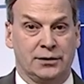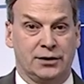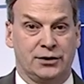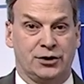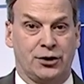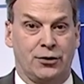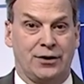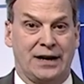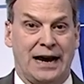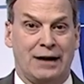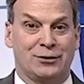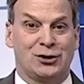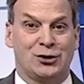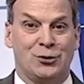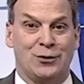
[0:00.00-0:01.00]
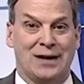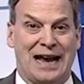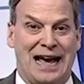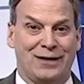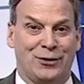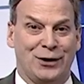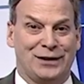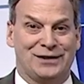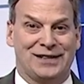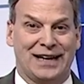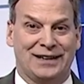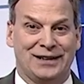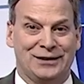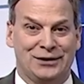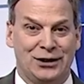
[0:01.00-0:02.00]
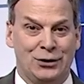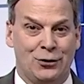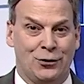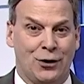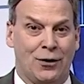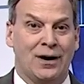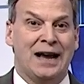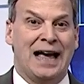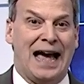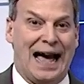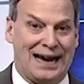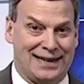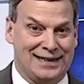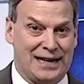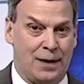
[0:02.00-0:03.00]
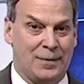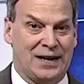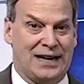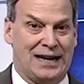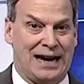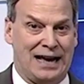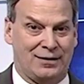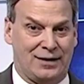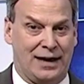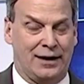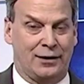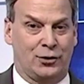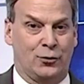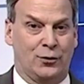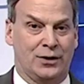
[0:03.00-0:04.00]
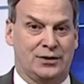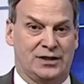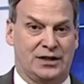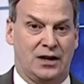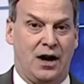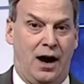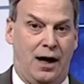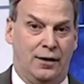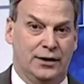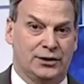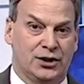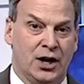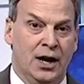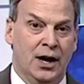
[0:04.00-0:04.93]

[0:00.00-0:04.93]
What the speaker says: to churning out student athletes that continue their academic and athletic careers in college.